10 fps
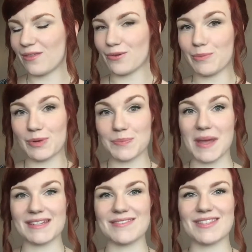
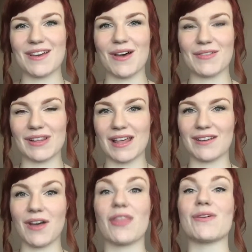perspectives of a lot
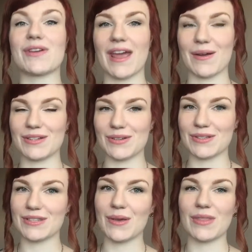of other
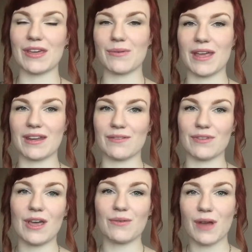characters. So their creative
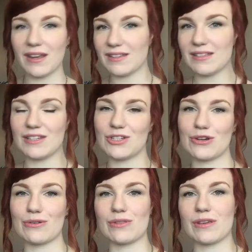writing
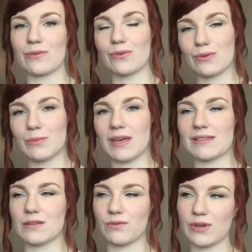teacher, their
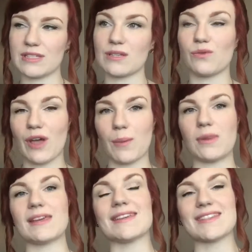roommates, their friends, their
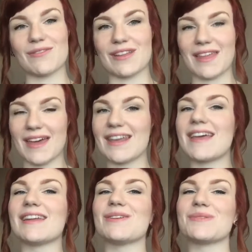family, stuff like that.
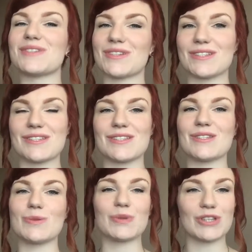And it was just
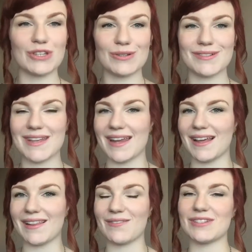super cute, and
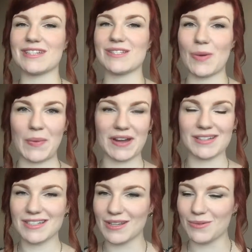I loved it so
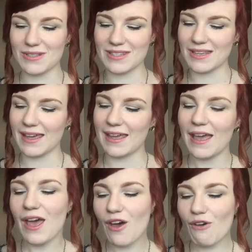much. It was a
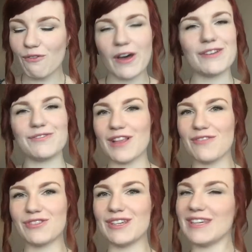fun,
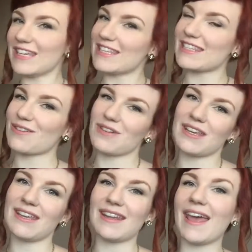fluffy, easy
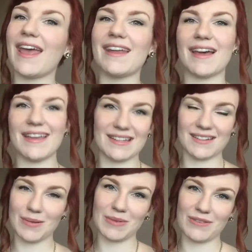read, and I
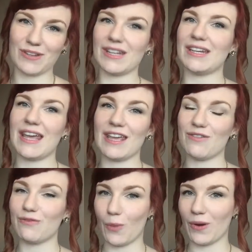ended up giving it a
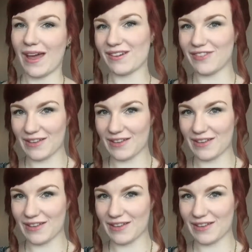4 out of